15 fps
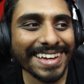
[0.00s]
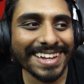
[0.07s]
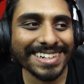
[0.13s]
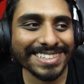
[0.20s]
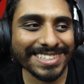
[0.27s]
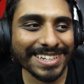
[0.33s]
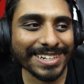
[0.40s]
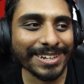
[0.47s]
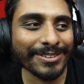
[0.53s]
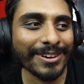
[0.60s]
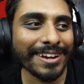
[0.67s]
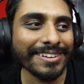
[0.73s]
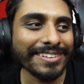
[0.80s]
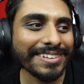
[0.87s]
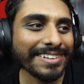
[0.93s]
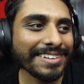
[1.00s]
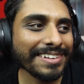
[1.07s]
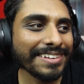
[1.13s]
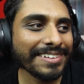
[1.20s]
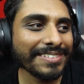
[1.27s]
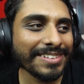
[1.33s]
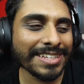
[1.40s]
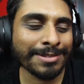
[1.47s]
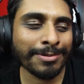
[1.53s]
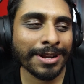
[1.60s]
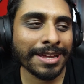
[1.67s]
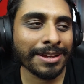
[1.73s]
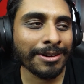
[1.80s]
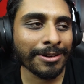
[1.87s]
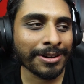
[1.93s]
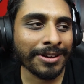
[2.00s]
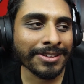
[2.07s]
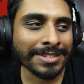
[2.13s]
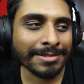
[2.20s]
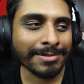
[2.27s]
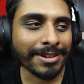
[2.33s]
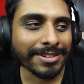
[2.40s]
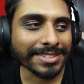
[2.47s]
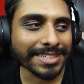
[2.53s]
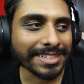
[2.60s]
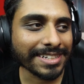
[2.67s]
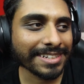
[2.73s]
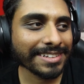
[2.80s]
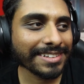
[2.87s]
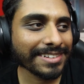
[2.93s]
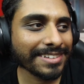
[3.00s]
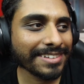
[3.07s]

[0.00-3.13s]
at the Sydney ground? There's one at Gold Coast as well, isn't there?